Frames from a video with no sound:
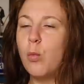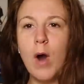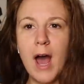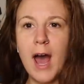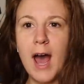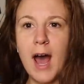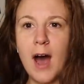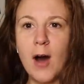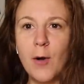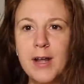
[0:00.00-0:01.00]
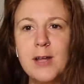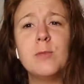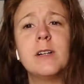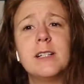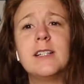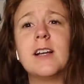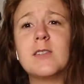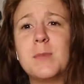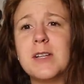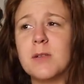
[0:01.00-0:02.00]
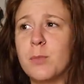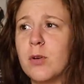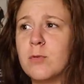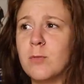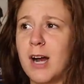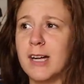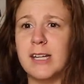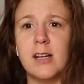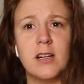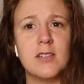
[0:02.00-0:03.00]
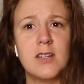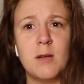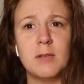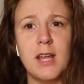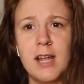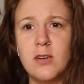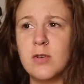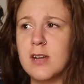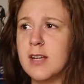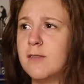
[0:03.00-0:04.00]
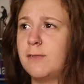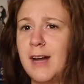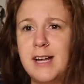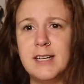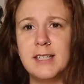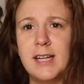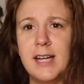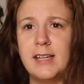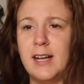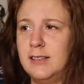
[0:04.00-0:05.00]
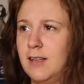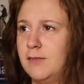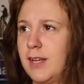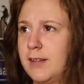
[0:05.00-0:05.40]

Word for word: Wow, he really does be supporting Rocky on his date with Adrian, fighting again. I love